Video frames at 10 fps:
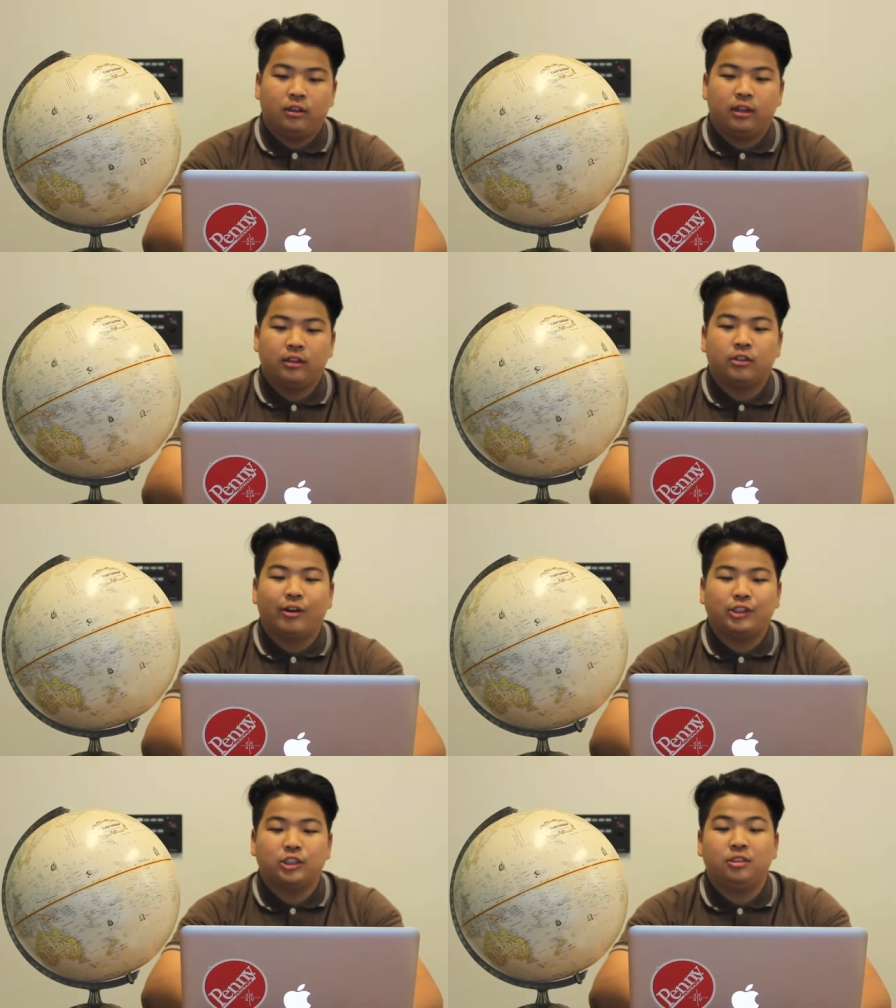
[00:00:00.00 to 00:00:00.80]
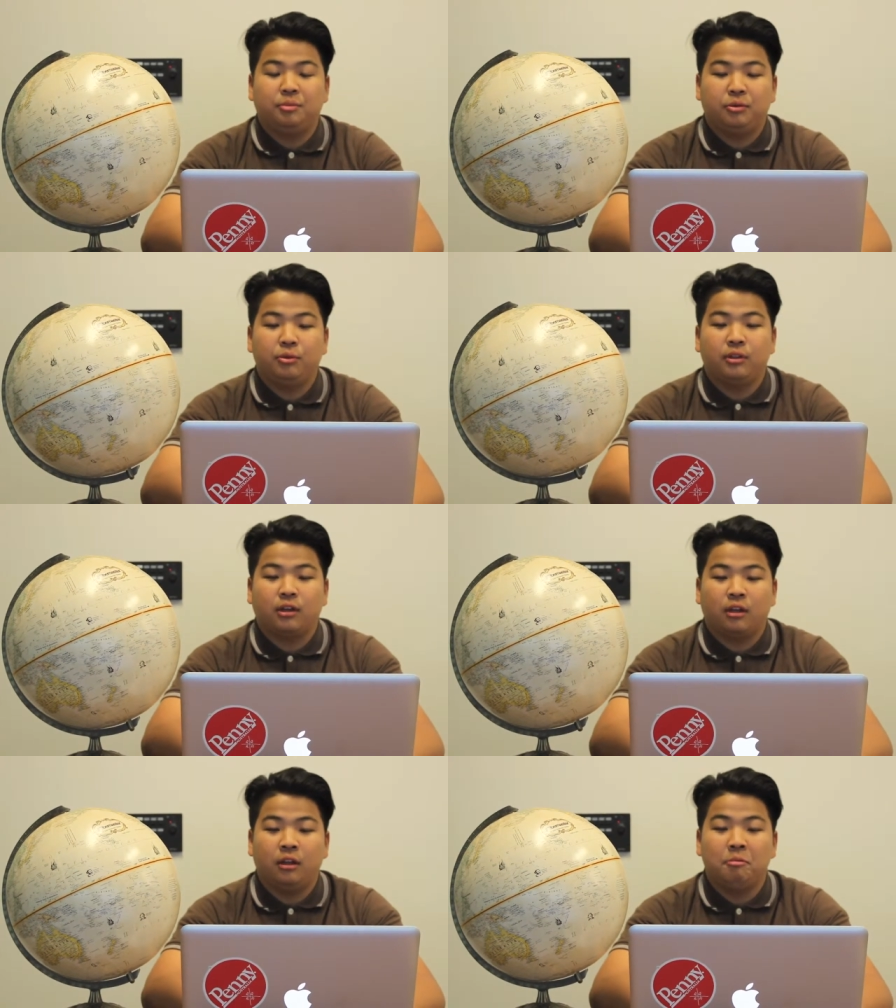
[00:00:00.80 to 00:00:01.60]
The interactions between the
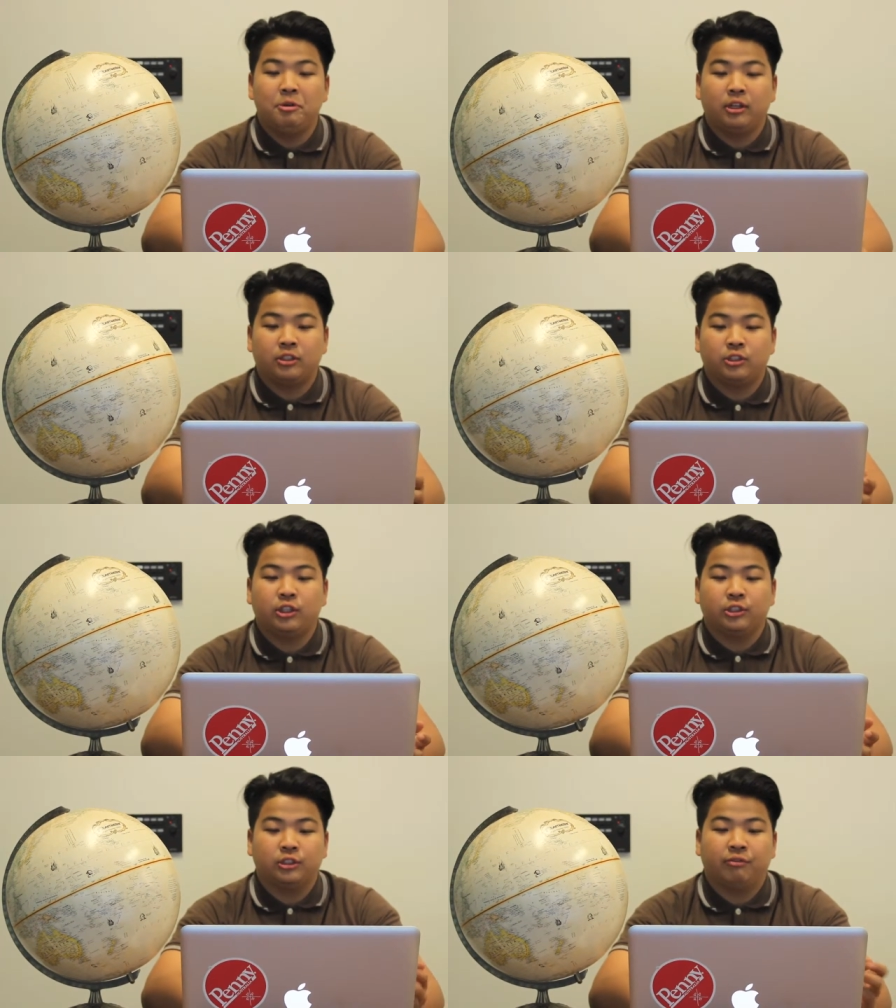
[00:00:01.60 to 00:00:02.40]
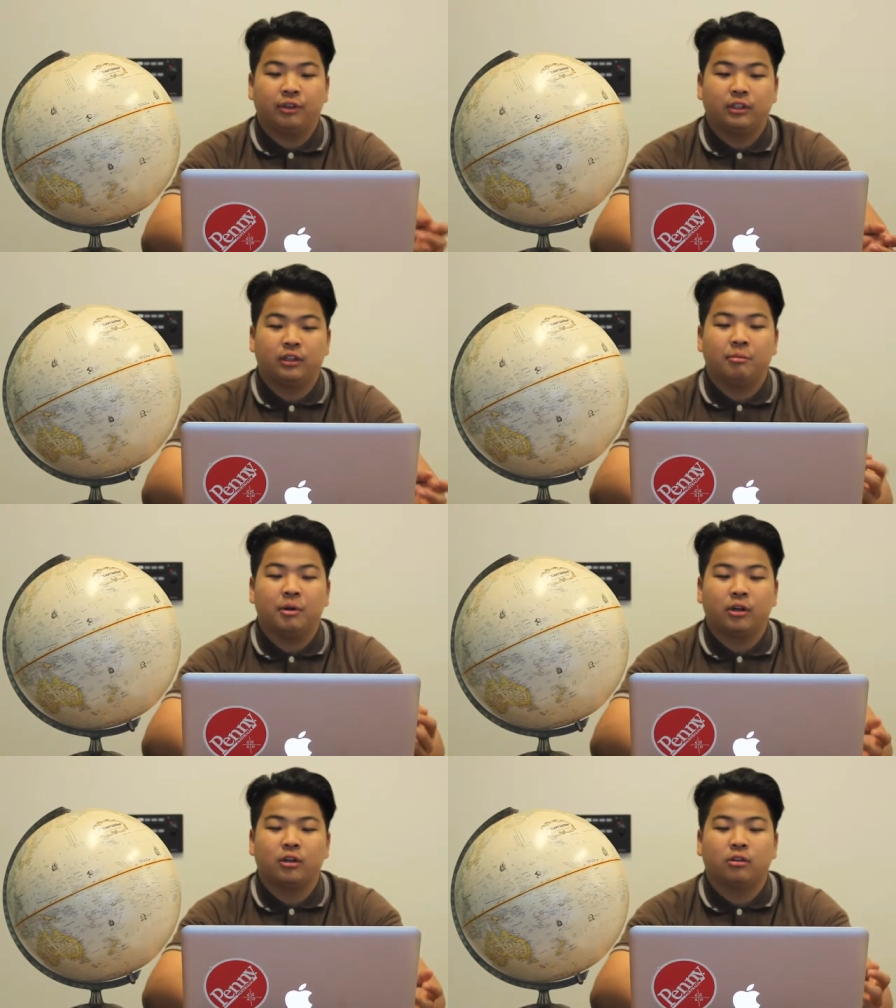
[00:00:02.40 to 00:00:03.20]
Columbian Exchange affected
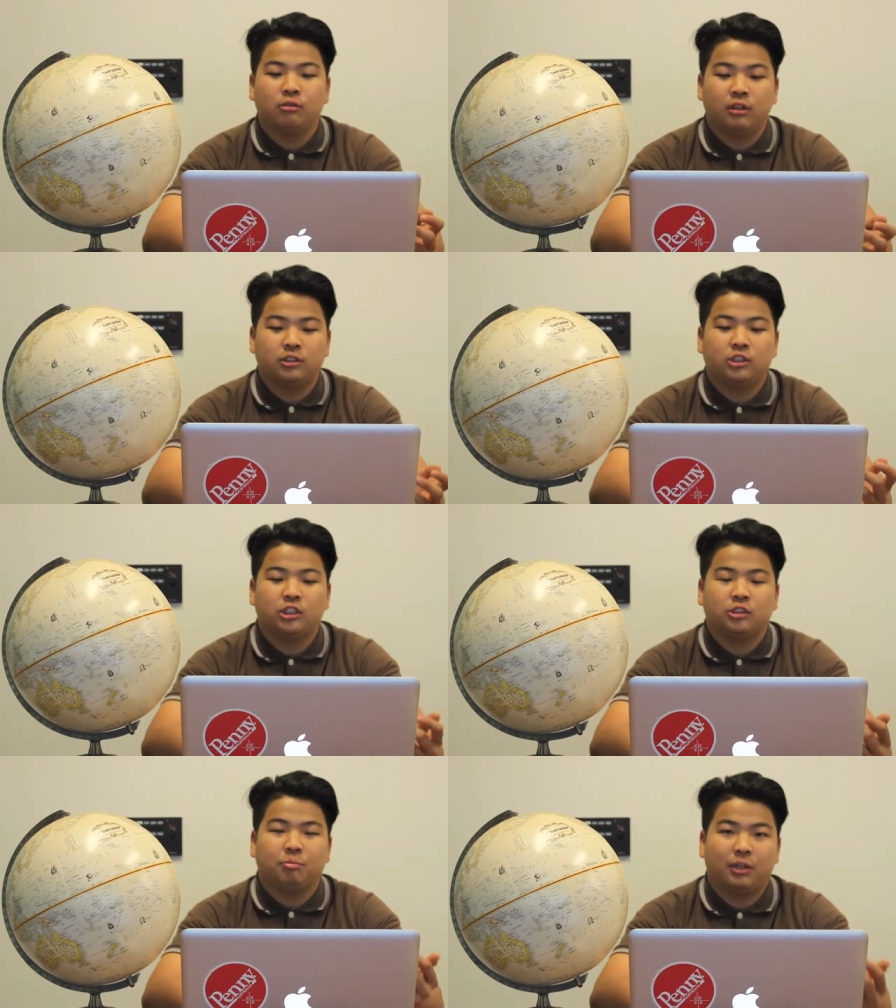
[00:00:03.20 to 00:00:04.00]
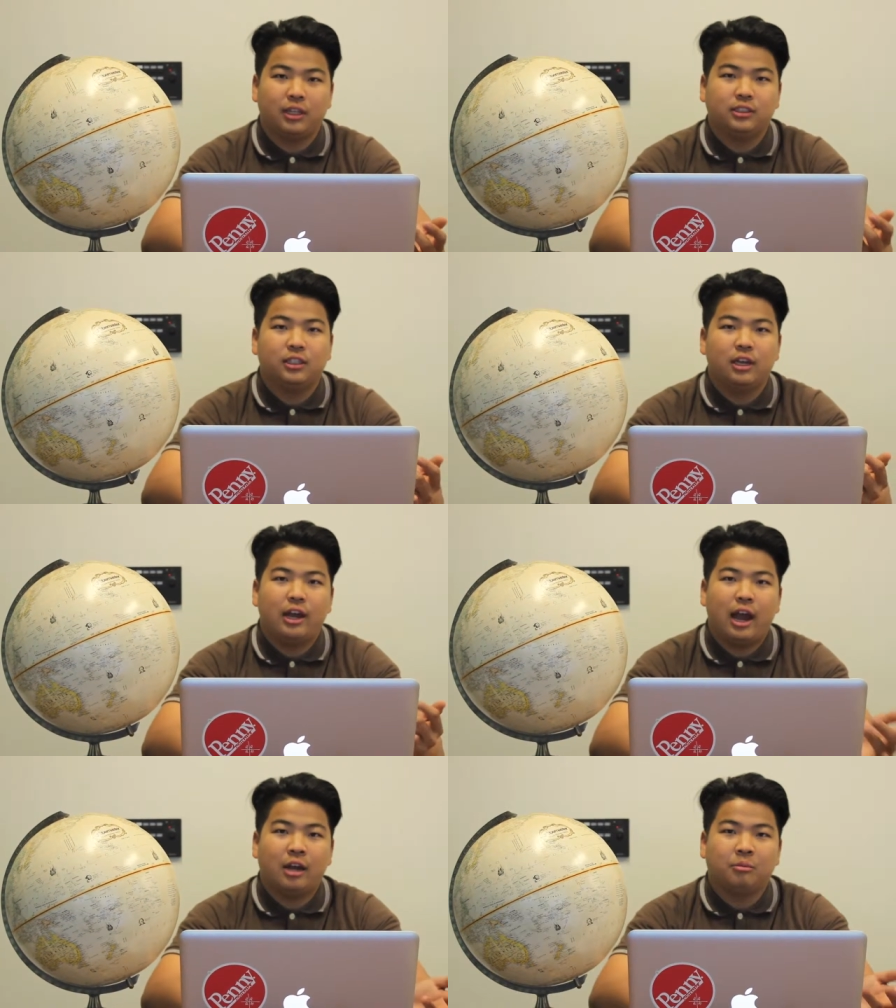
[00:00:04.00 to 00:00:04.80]
America through the exchange of plants,
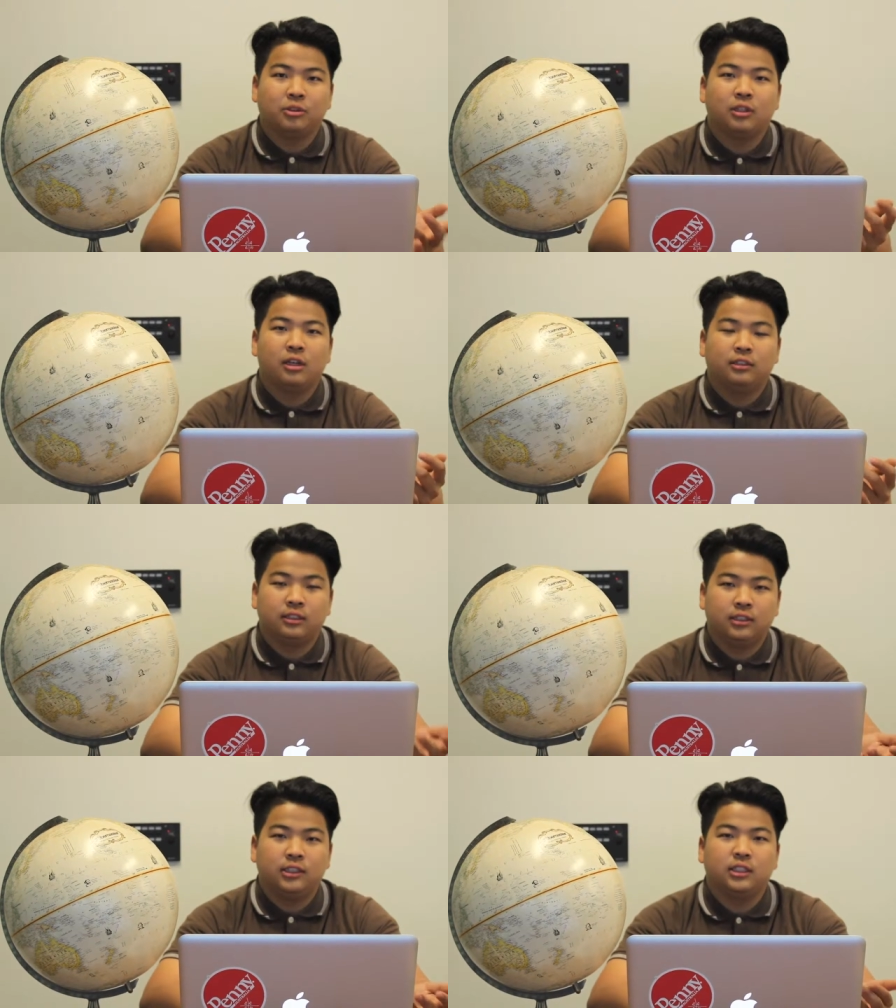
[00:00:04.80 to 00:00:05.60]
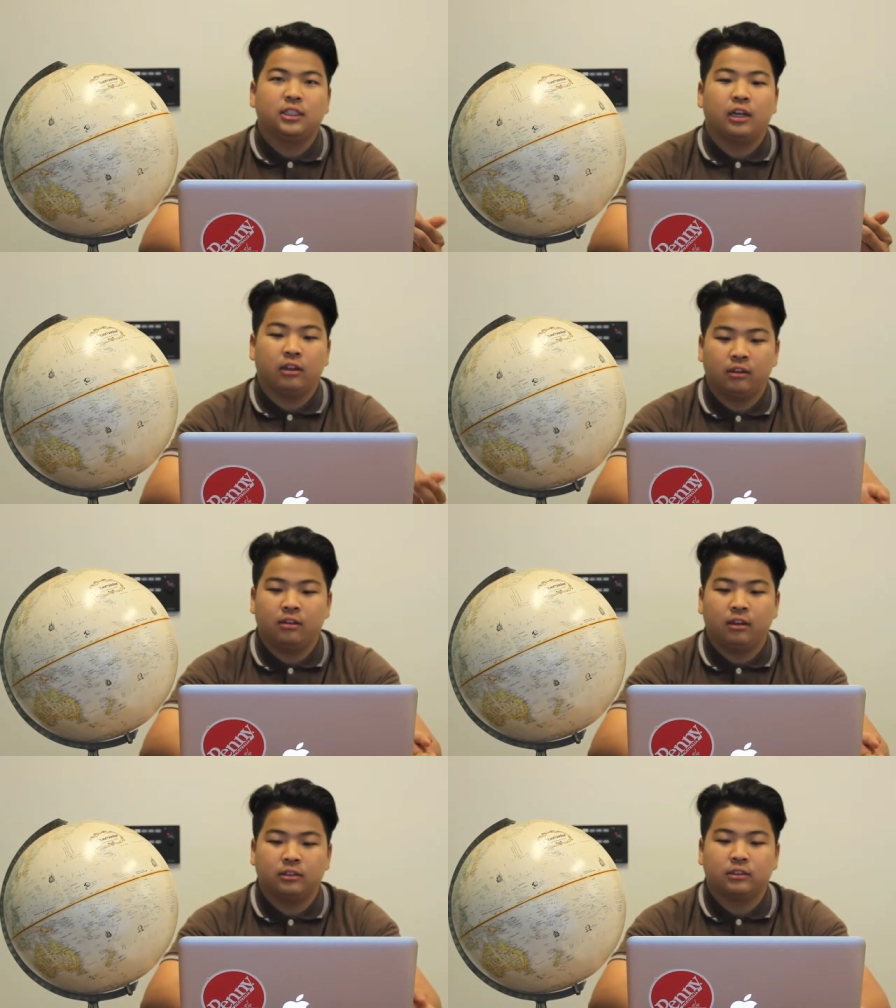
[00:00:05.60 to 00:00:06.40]
animals, diseases, and other
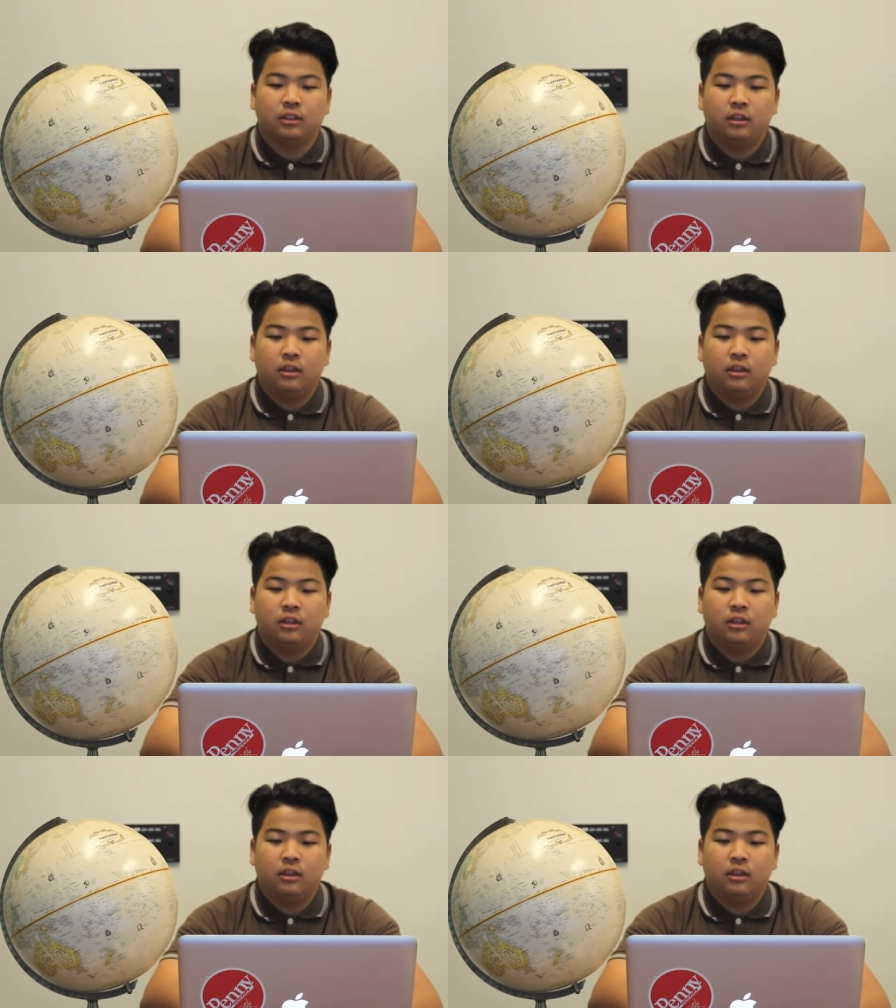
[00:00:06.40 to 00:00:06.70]
things.